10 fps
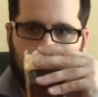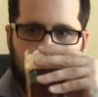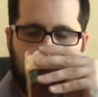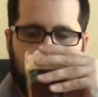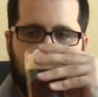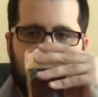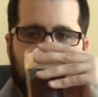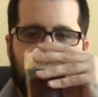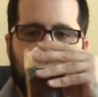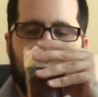
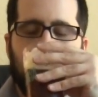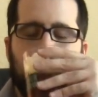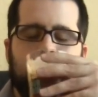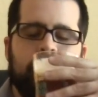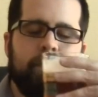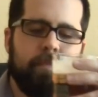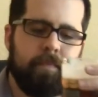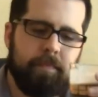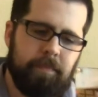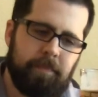
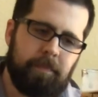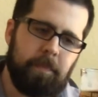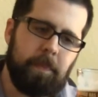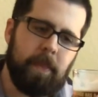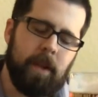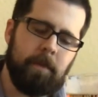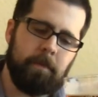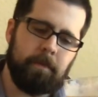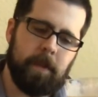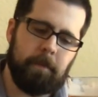
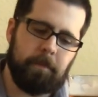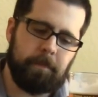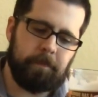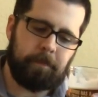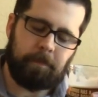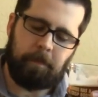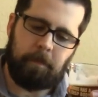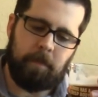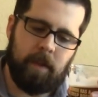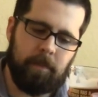[no speech]